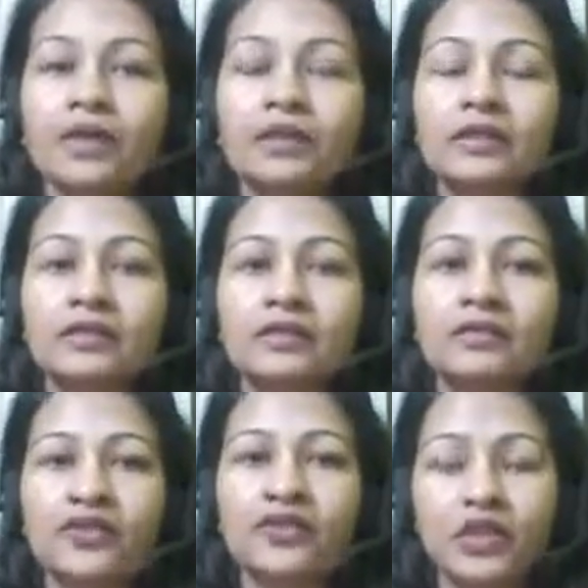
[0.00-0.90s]
the
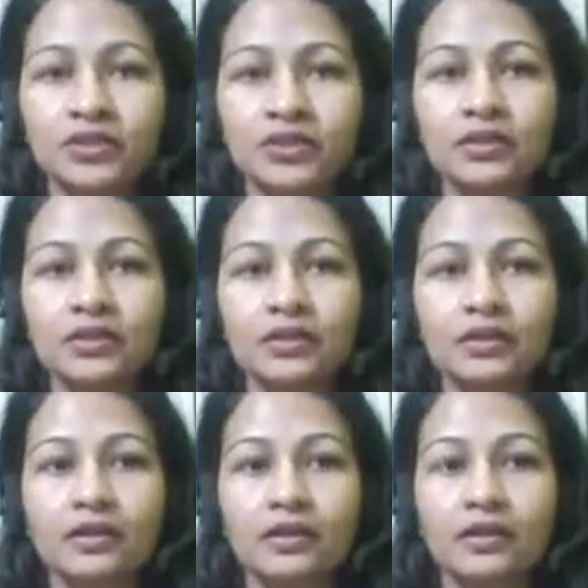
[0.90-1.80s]
facial
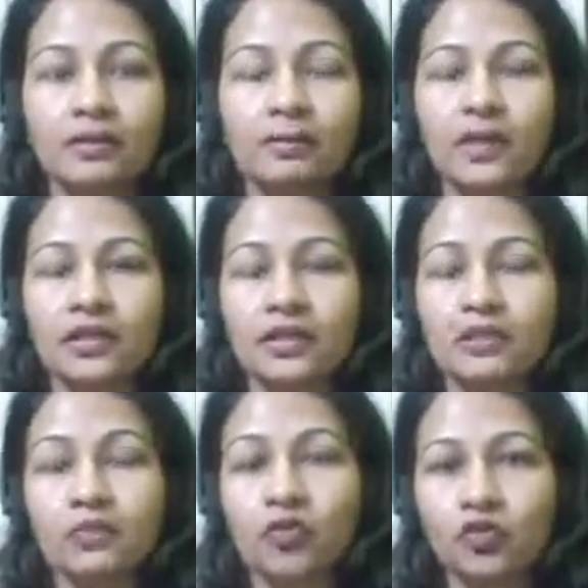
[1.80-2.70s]

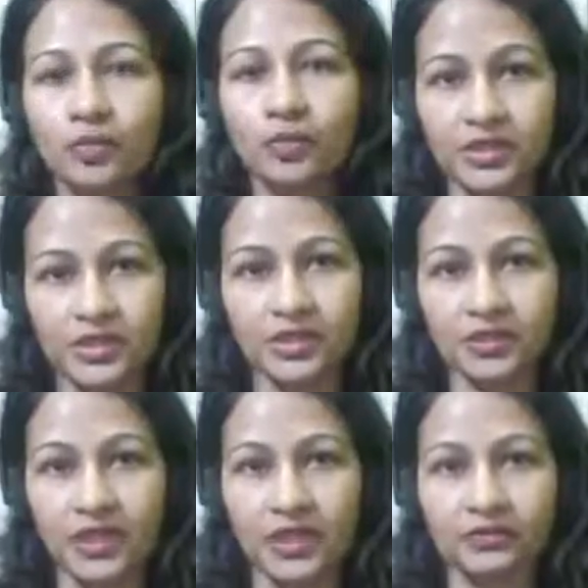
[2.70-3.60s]
muscle movements that
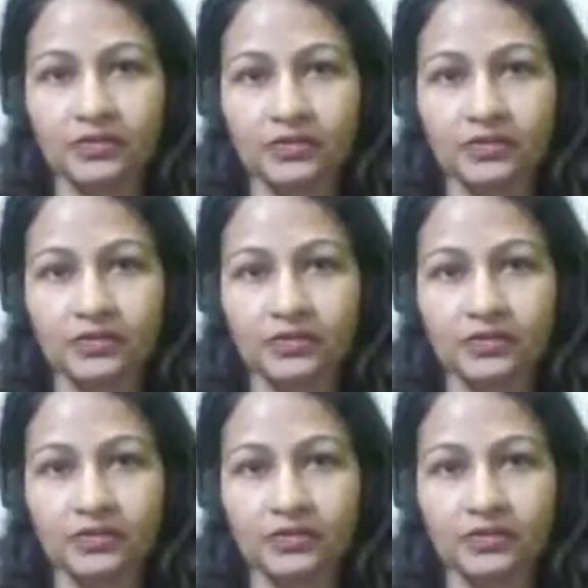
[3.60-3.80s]
you have.